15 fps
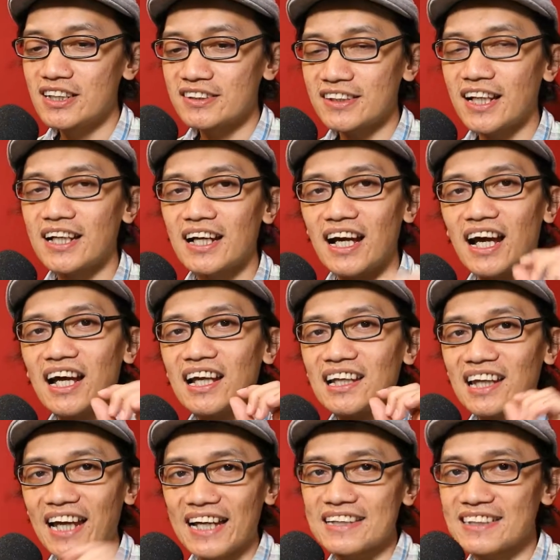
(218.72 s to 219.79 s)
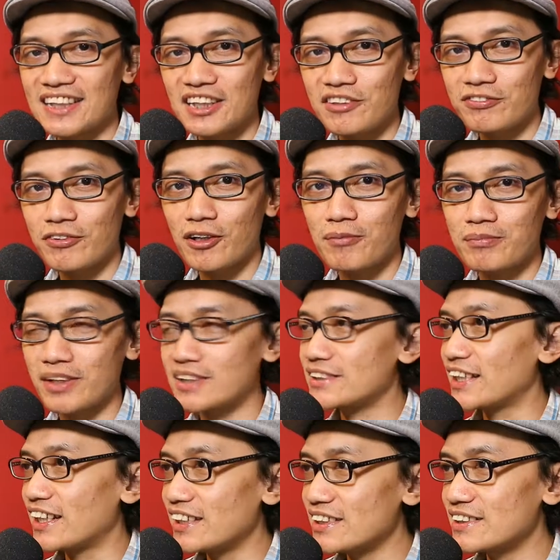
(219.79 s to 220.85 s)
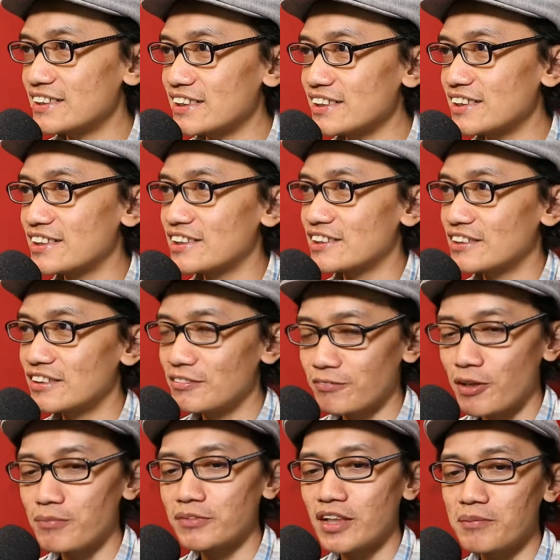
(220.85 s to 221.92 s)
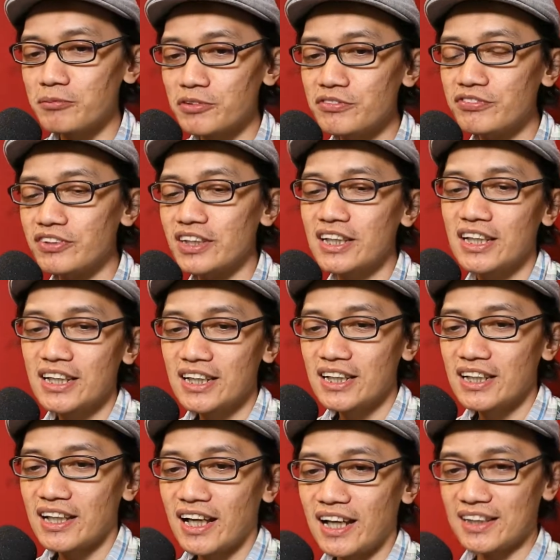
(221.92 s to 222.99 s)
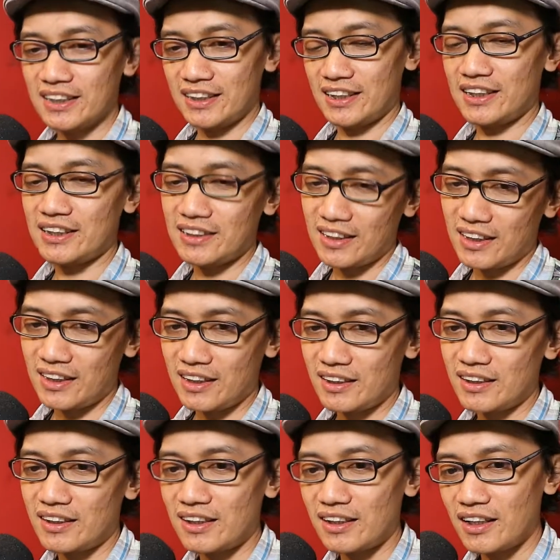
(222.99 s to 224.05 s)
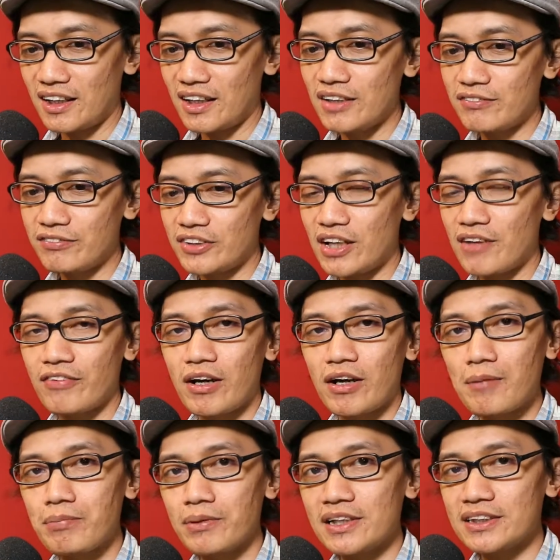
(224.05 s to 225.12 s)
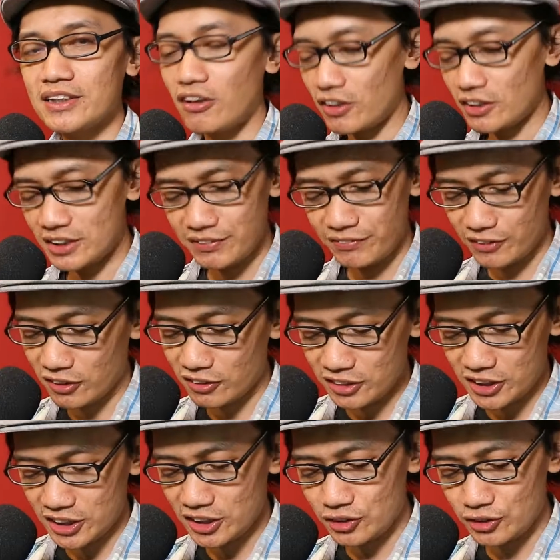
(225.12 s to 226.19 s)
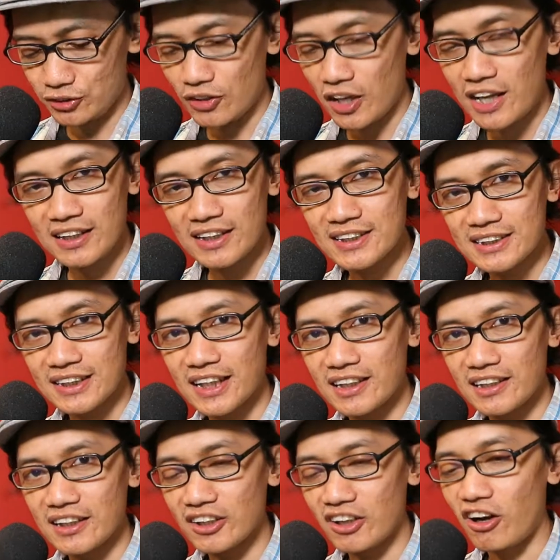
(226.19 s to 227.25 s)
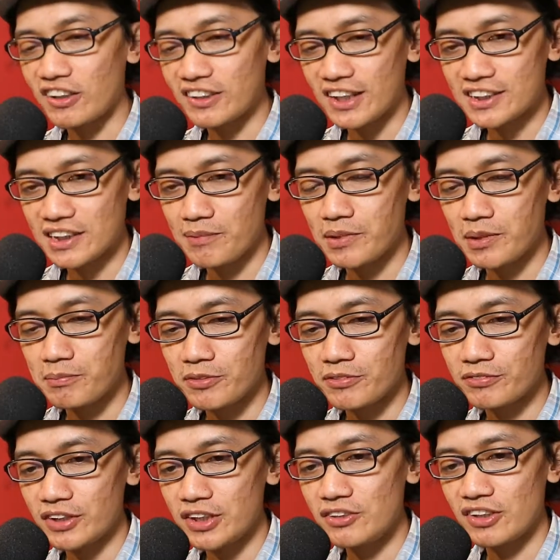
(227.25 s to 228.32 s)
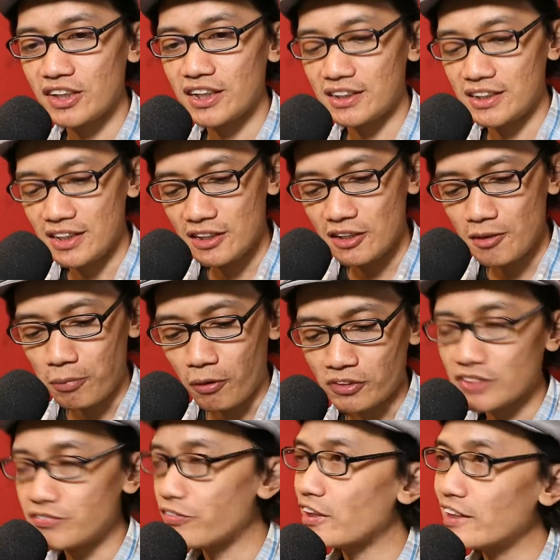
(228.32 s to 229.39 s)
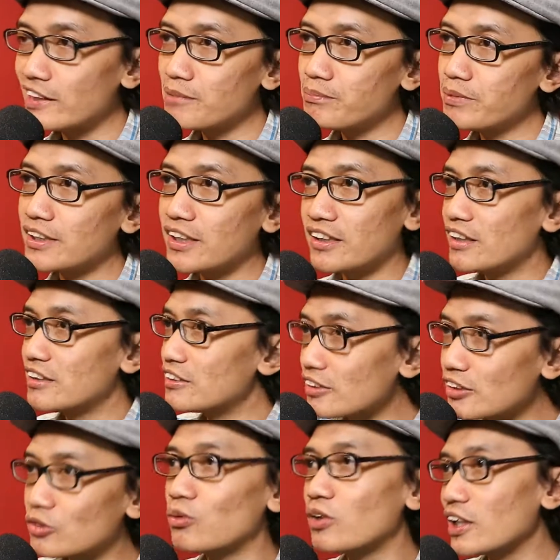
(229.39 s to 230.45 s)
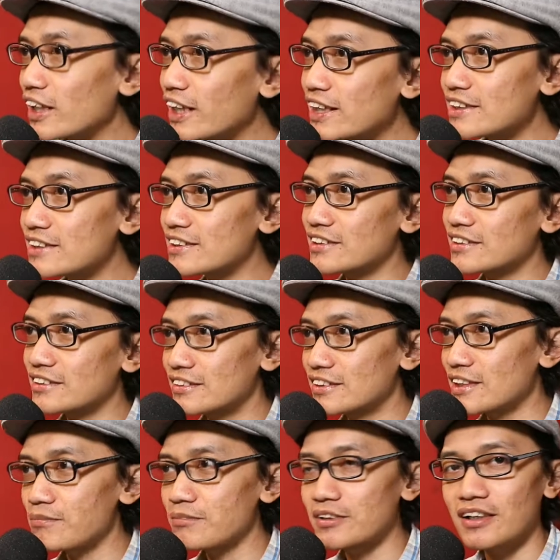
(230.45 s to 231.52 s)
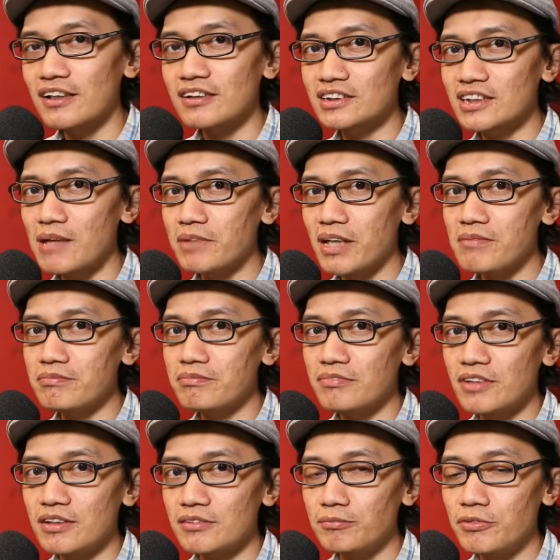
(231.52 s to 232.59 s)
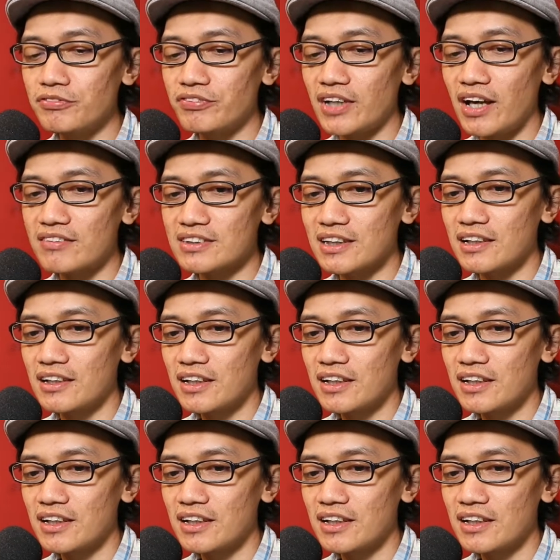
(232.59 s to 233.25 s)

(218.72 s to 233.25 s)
take a lesson from that sentences from that movie, and then if you have ability or difficulty to understand the context of the movie, you can pause it for a little bit and then Google it. Sometimes a movie has